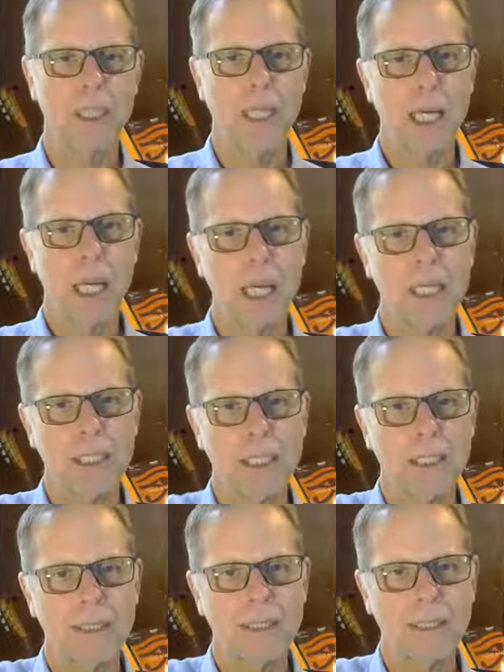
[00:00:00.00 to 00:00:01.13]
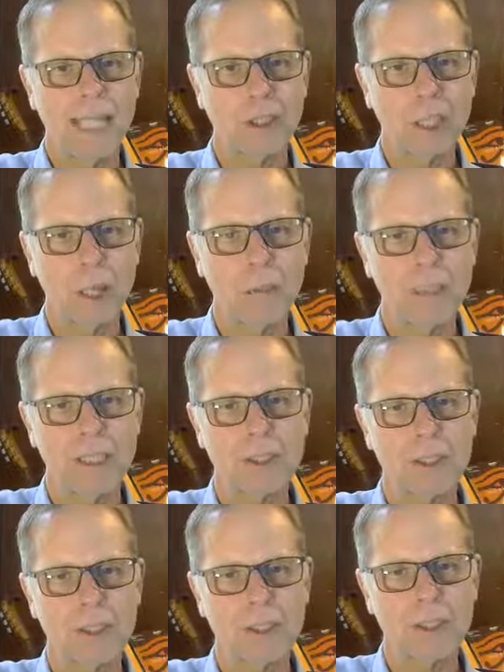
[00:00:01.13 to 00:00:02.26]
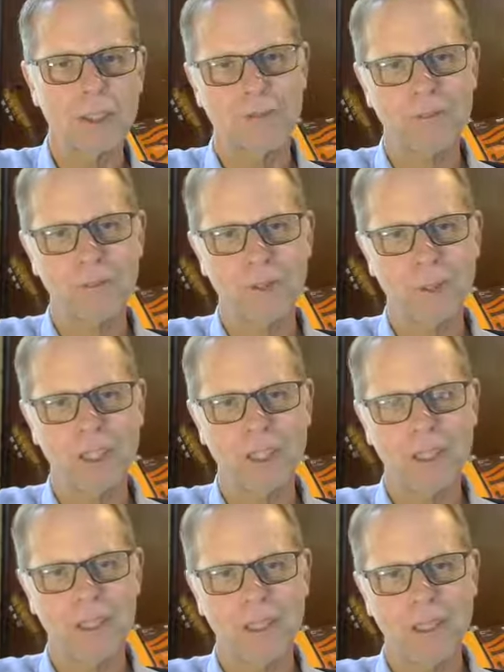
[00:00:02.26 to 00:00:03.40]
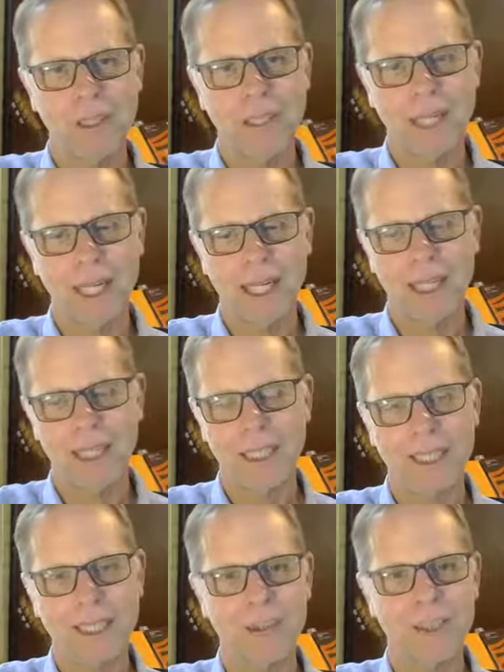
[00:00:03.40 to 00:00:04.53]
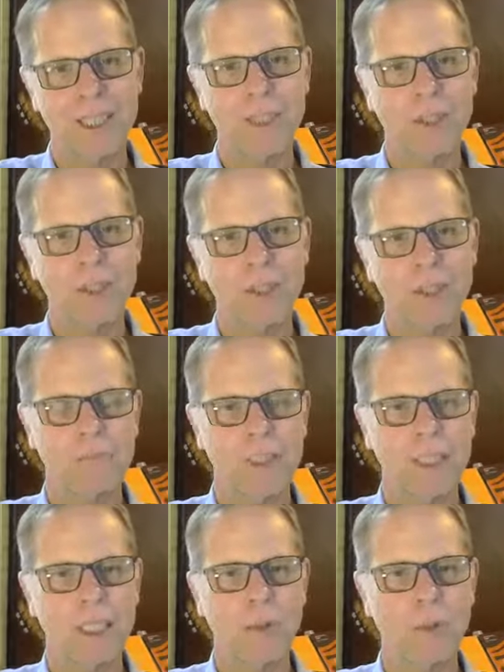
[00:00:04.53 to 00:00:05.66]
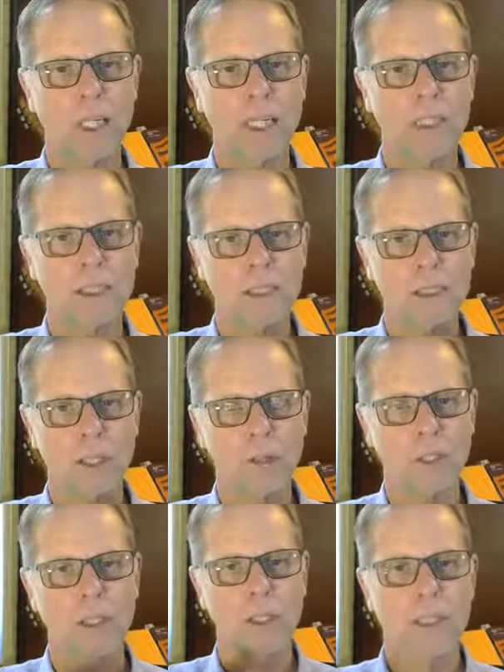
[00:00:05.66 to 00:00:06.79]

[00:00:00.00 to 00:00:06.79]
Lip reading: And that global wisdom can further encourage us to act in particular ways and so on.